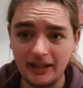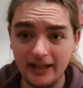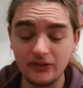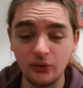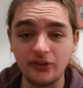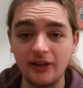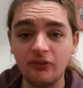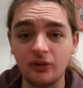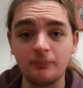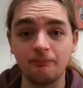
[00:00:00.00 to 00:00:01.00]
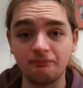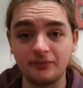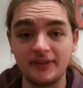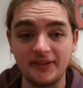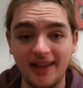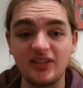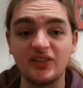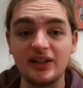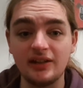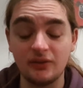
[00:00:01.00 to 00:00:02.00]
It does have some
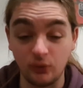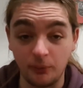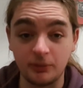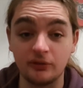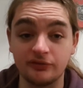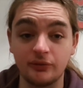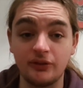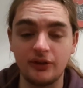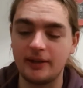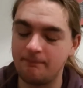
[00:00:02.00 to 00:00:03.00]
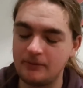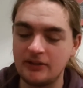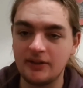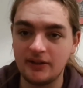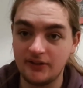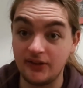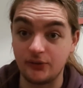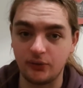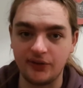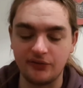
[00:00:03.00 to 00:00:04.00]
zesty tropical fruits,
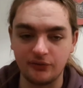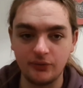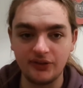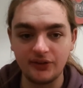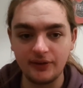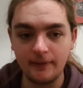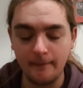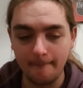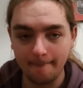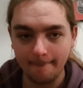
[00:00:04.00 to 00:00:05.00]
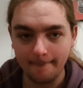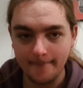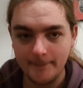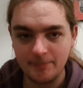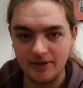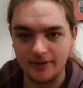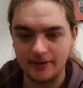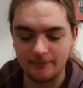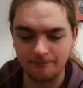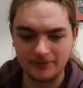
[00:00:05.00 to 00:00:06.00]
citrusy fruits in
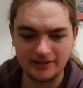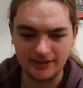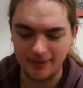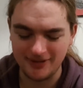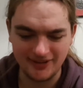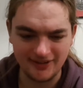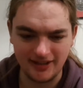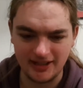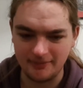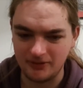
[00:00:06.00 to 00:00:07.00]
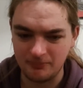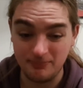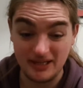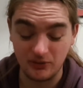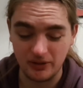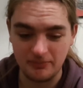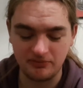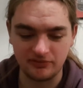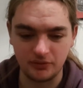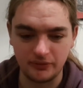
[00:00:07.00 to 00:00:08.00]
there. Lemons, limes, bit of
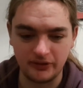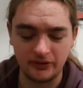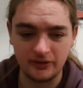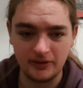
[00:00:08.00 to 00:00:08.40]
grapefruit.